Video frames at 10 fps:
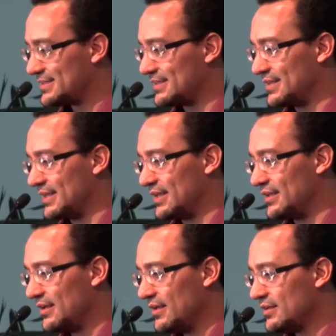to
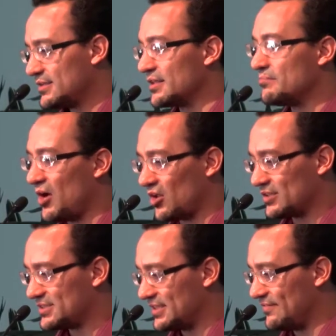the to the
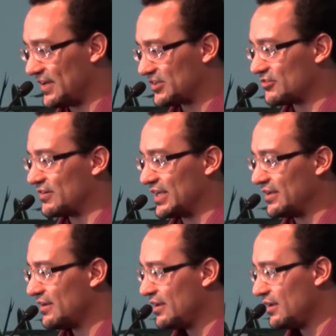policy
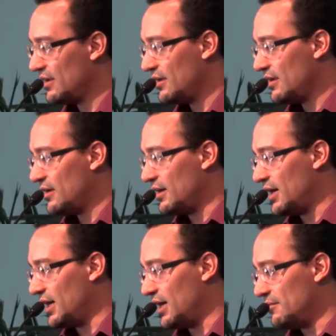victory.
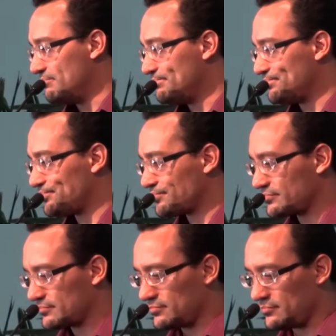Um,
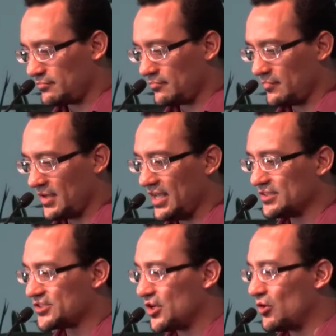
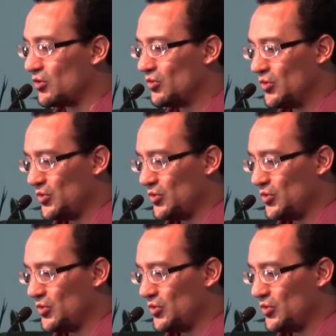and so,